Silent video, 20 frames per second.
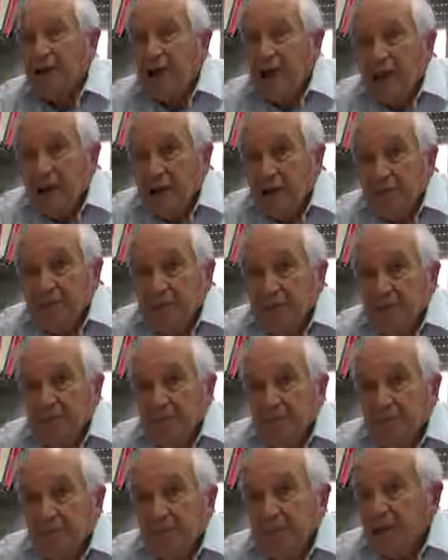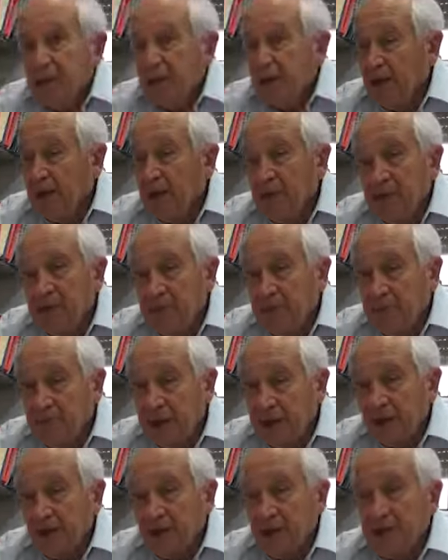they help. I mean, in
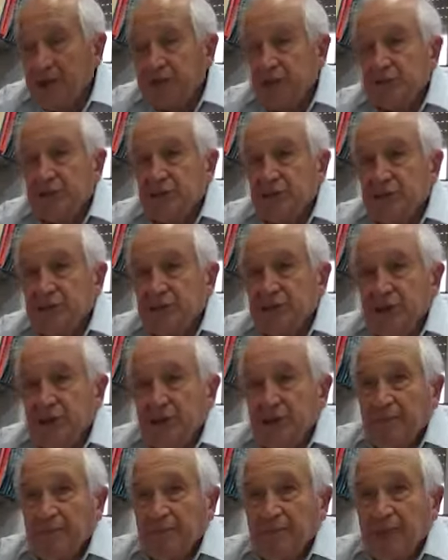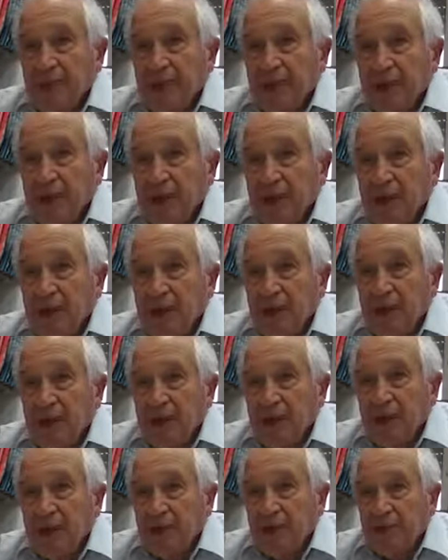many cases,
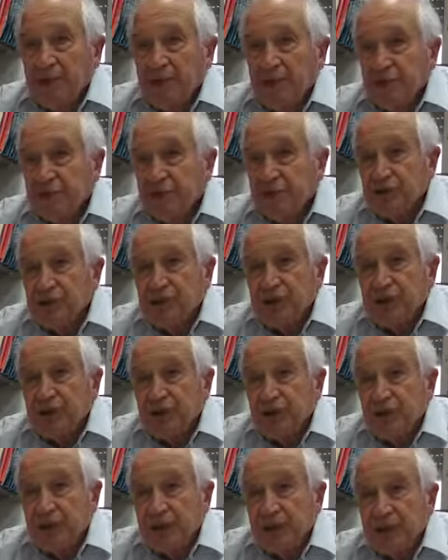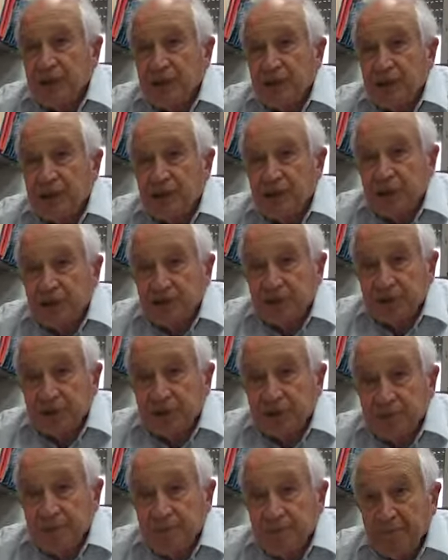this is the only thing that
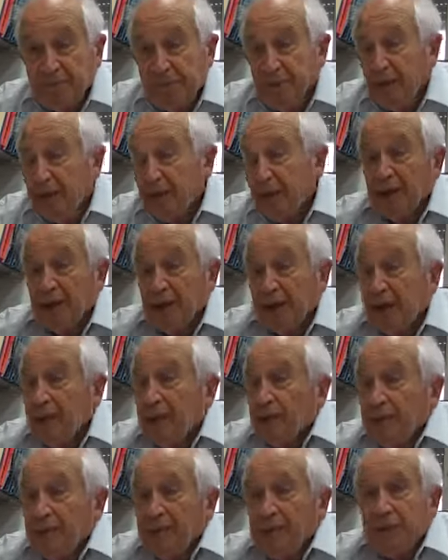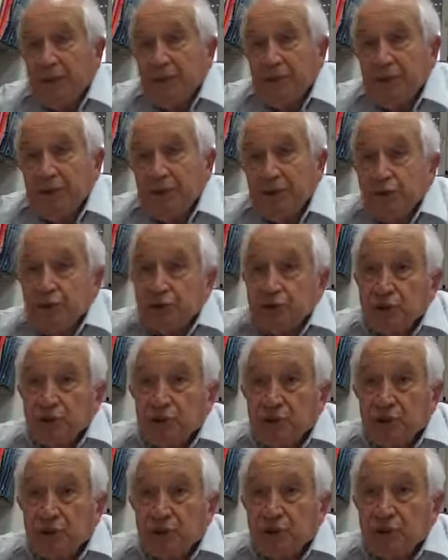helps. We published
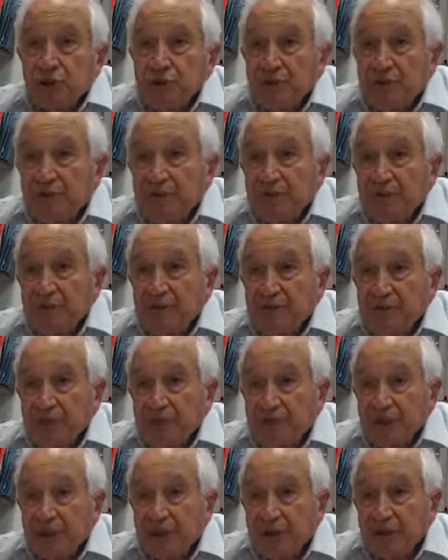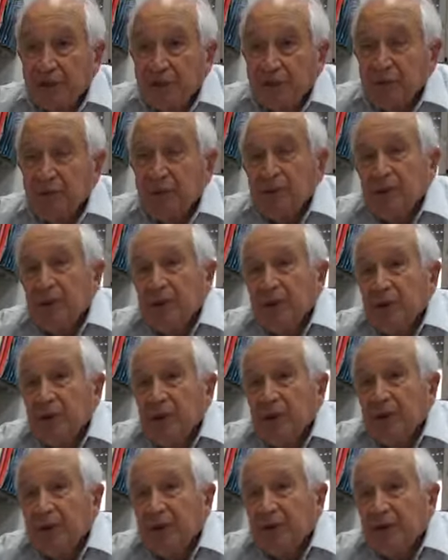35 years ago
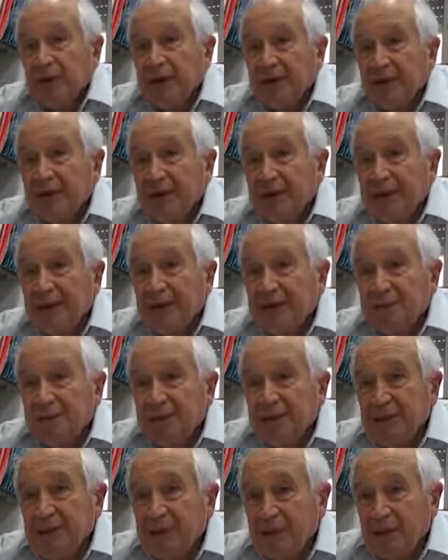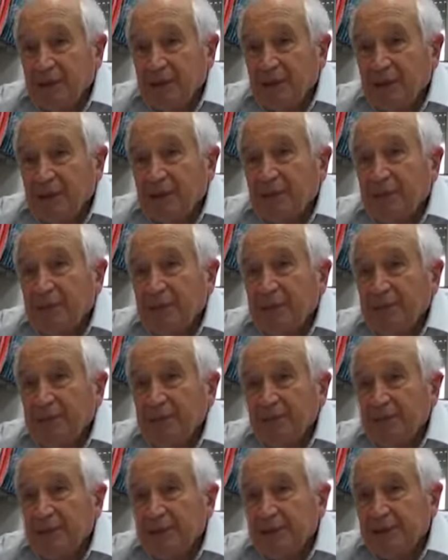that cannabidiol
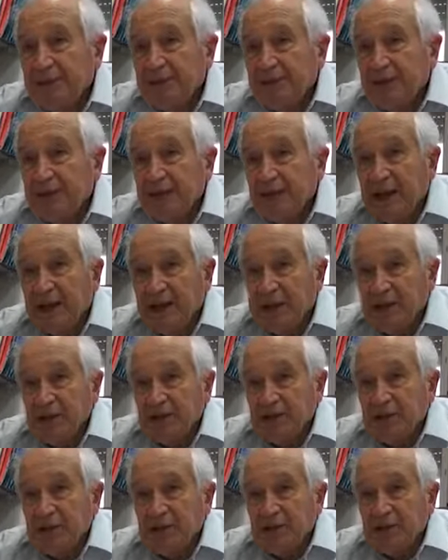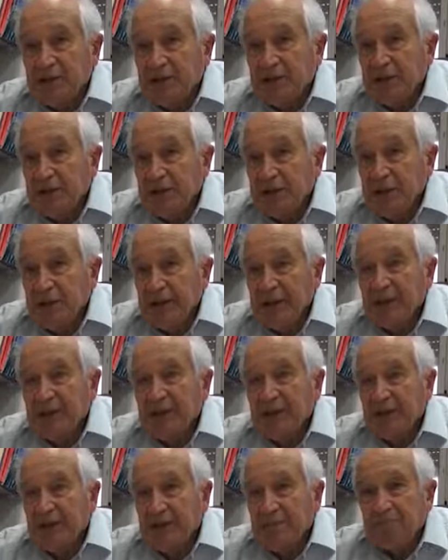is an excellent
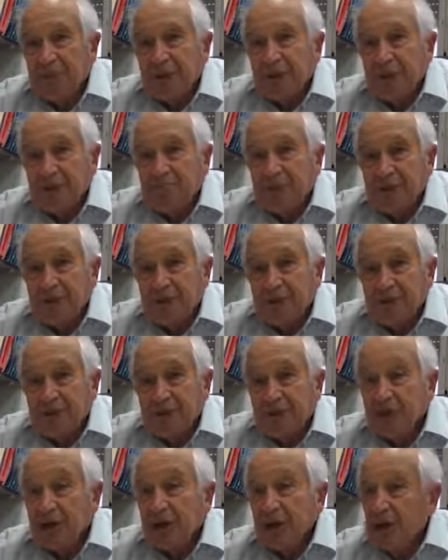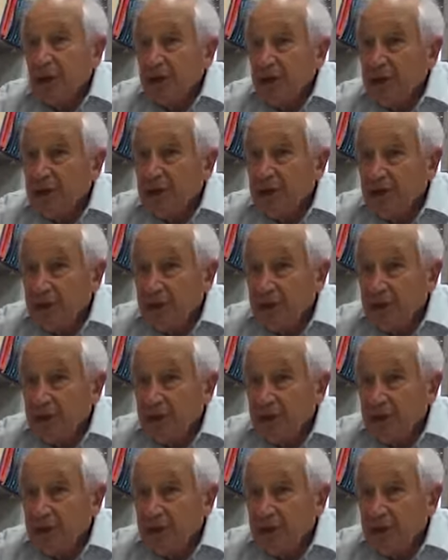anti-epileptic drug in